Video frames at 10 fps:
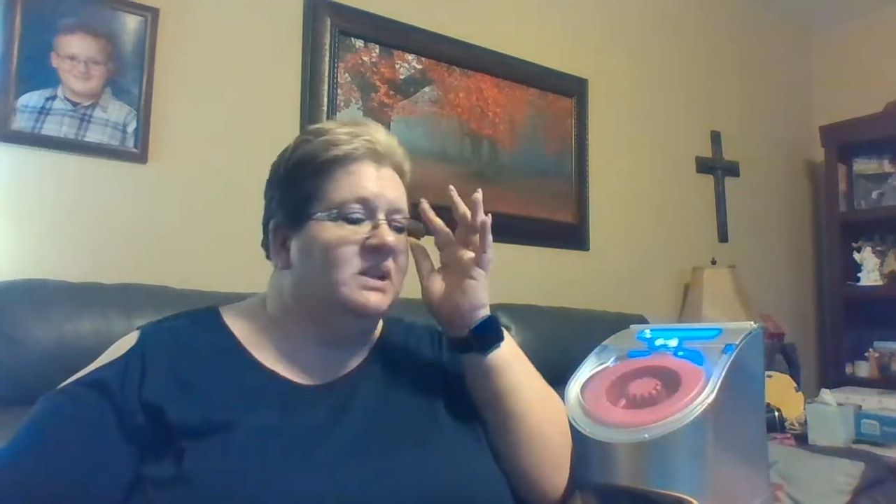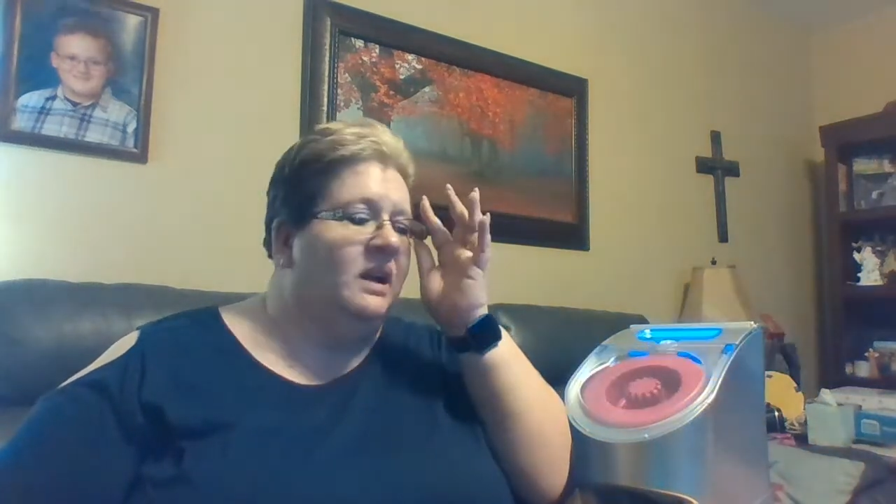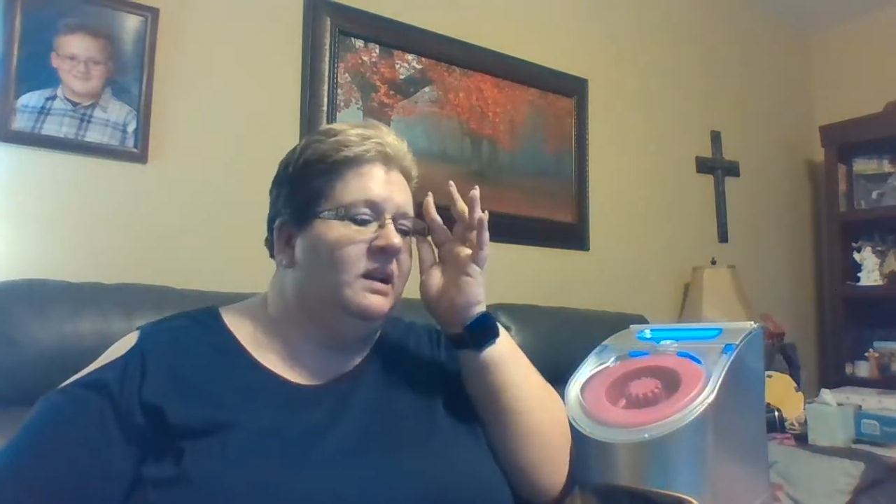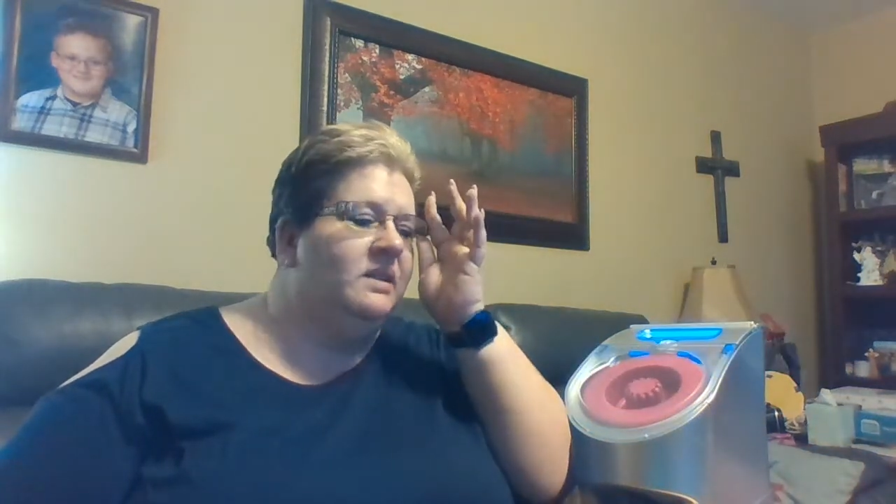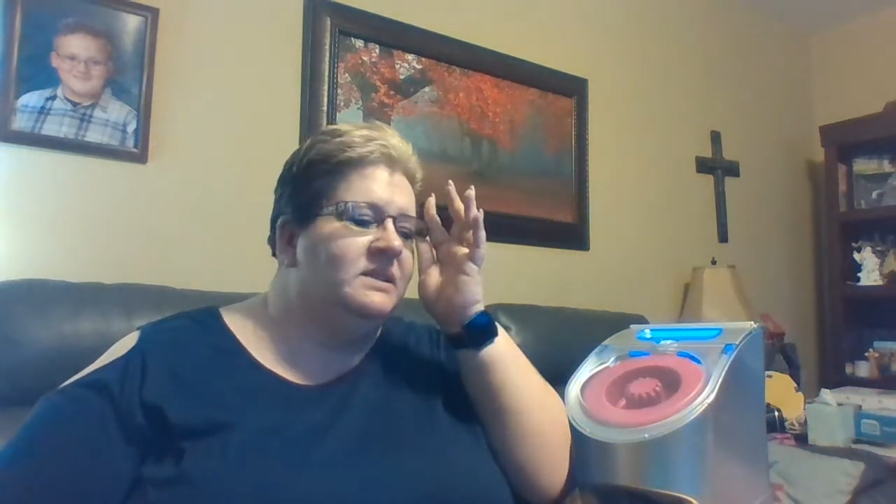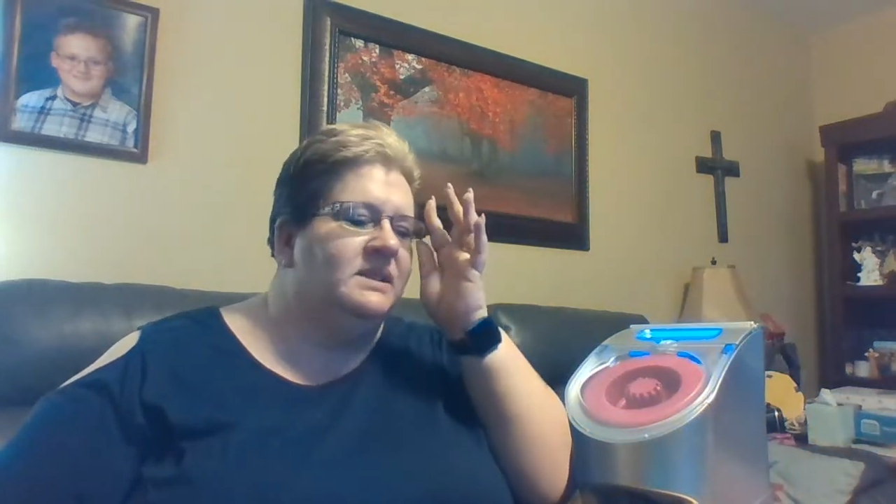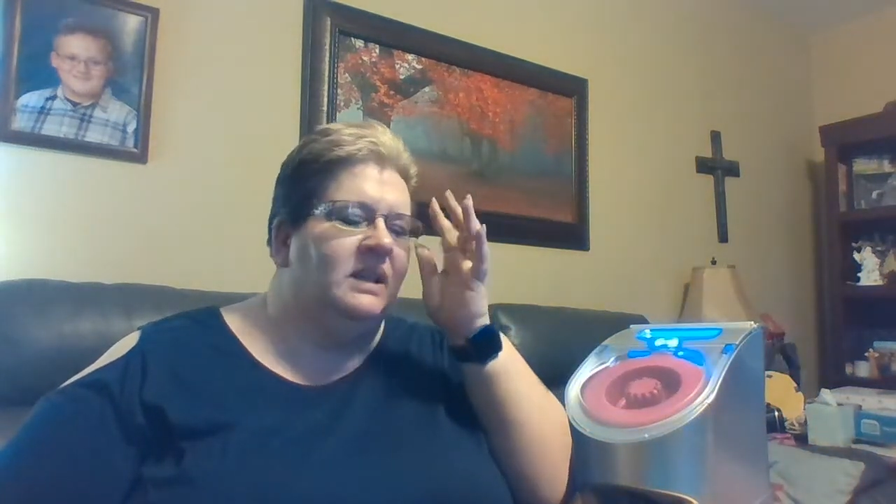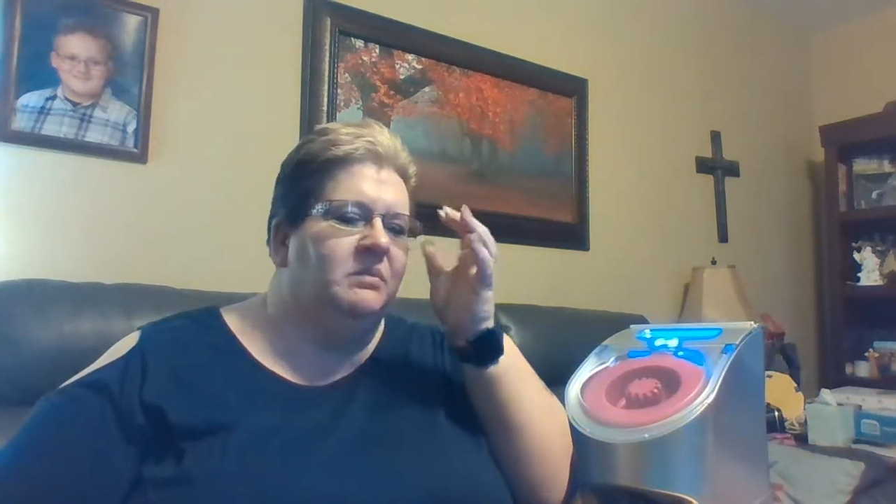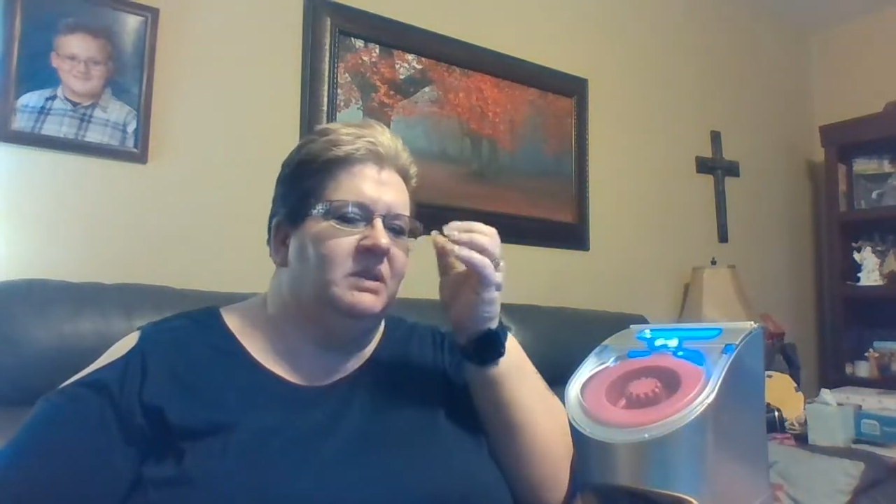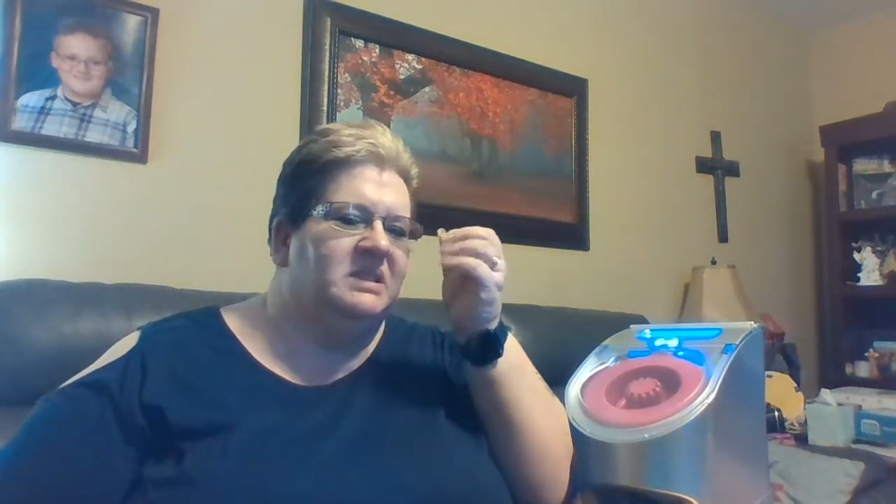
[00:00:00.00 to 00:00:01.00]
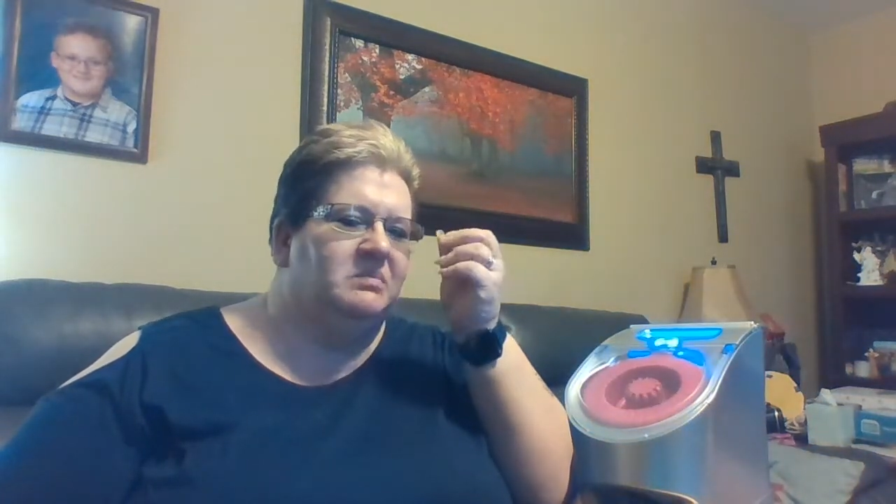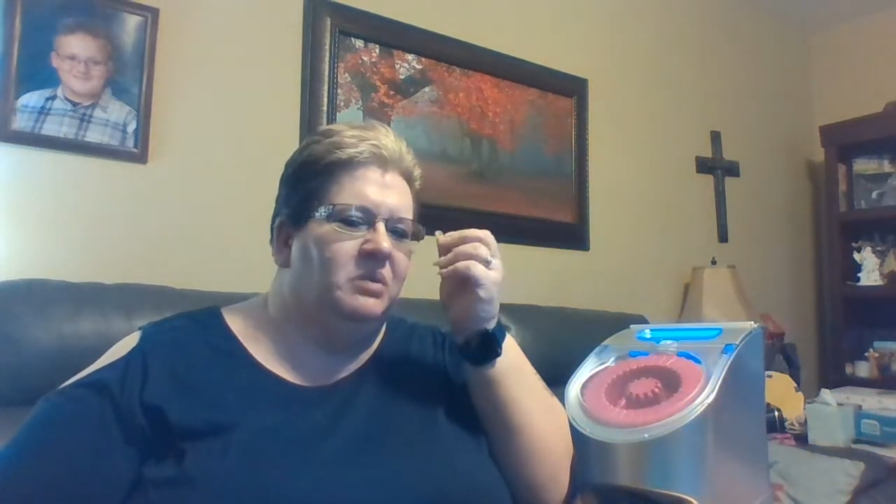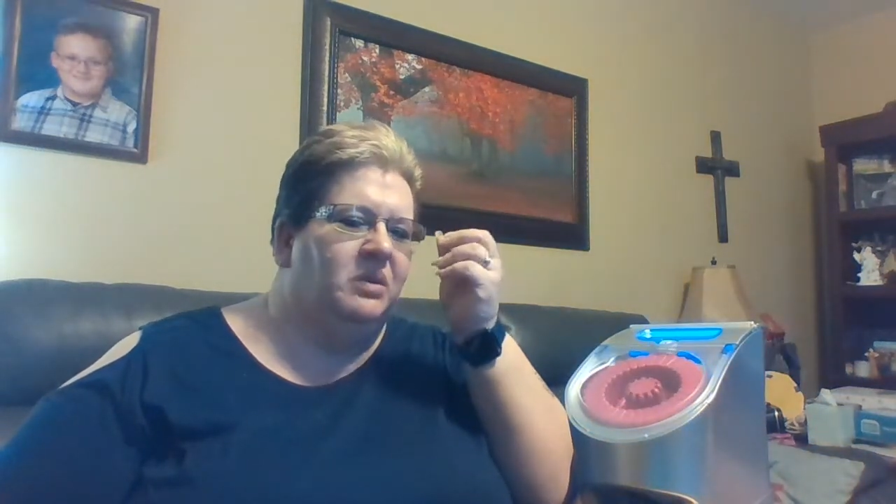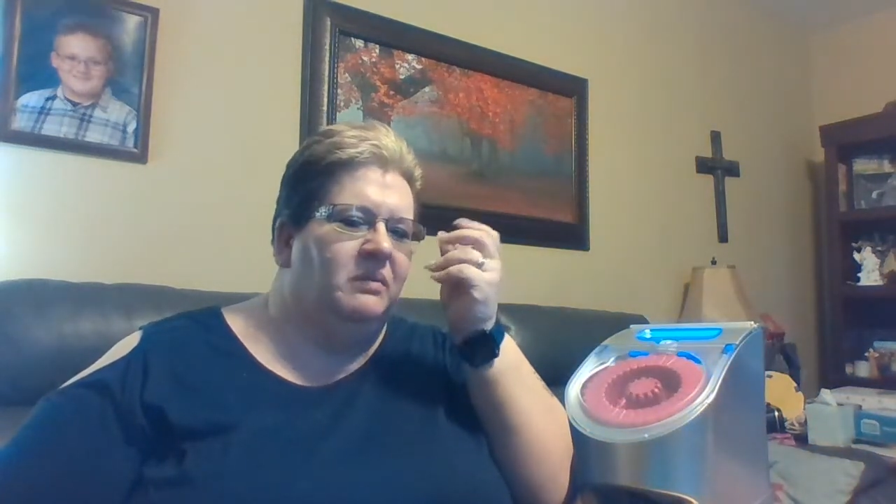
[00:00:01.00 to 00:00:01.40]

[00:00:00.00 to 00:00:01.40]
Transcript: said it was kind of the same,